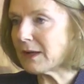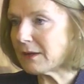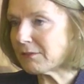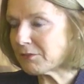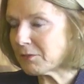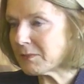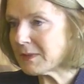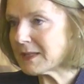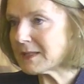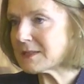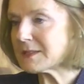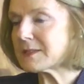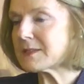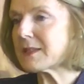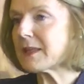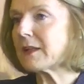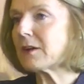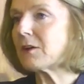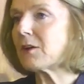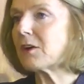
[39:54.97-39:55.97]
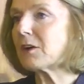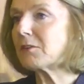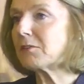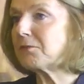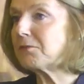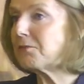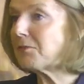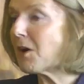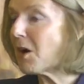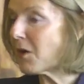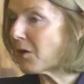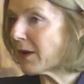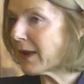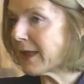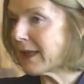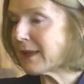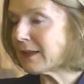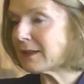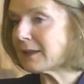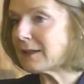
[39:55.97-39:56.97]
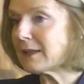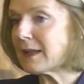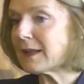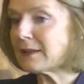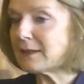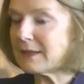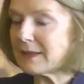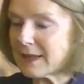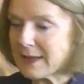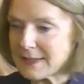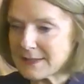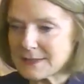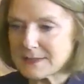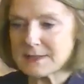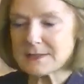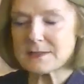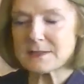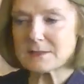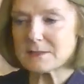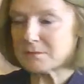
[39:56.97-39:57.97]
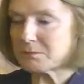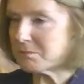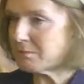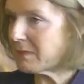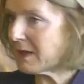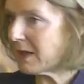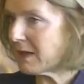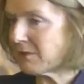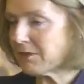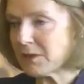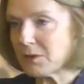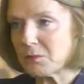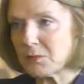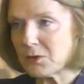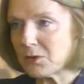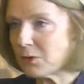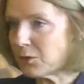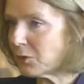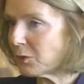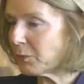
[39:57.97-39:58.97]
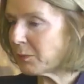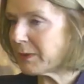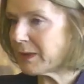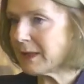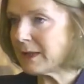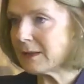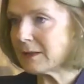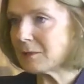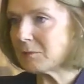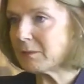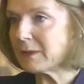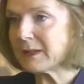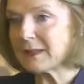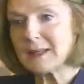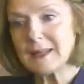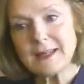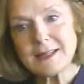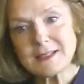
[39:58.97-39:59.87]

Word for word: governments that are far ahead. And, and yes, many of them are European, but